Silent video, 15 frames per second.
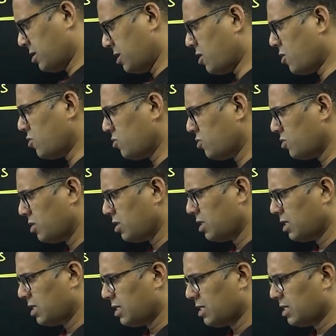Now,
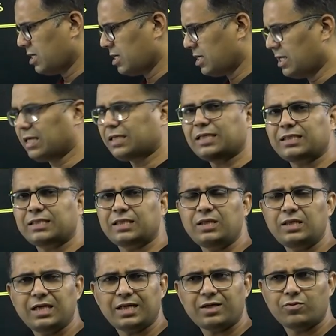let us see
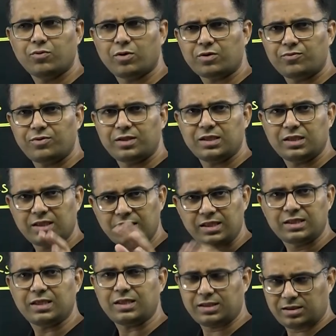that what were the
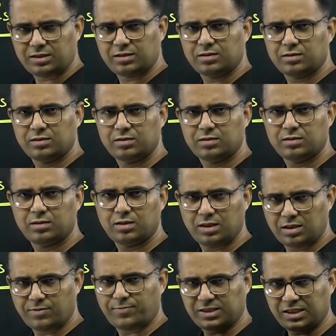reasons in
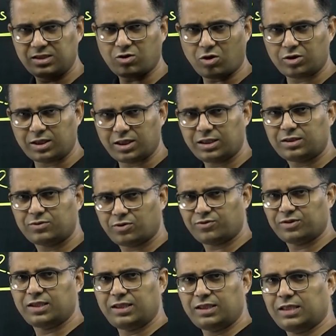the present context, what
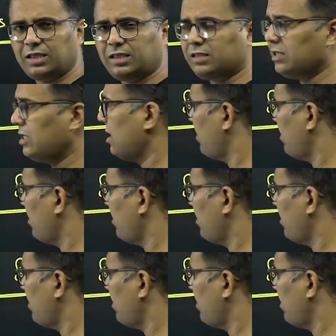were the reasons